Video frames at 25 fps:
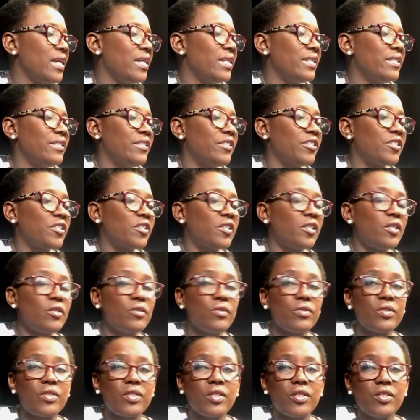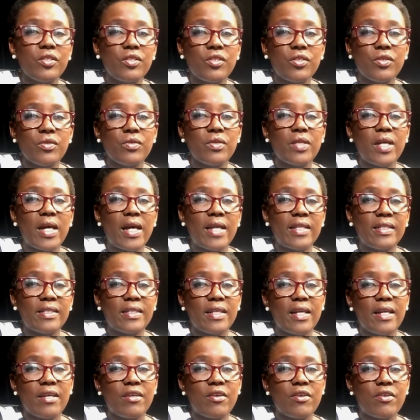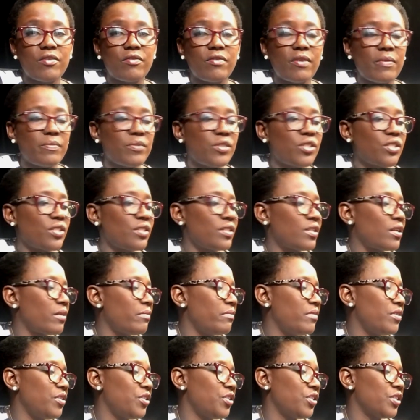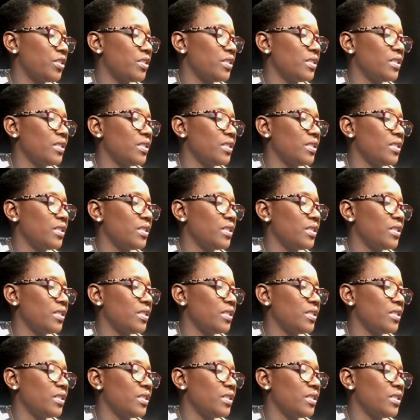disclose to the Anti-Corruption Commission